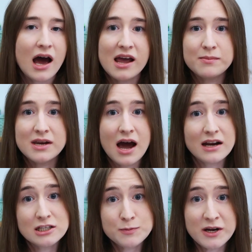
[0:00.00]
I am not
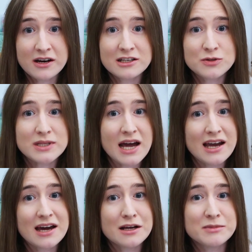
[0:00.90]
experienced with die
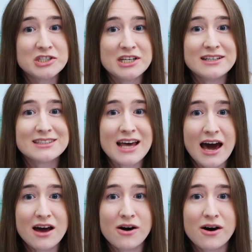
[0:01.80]
cutting machines
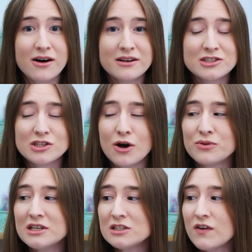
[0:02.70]
at all. So
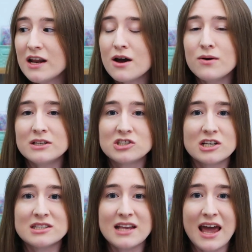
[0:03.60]
this video is
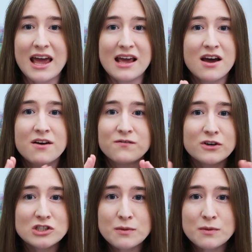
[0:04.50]
just a first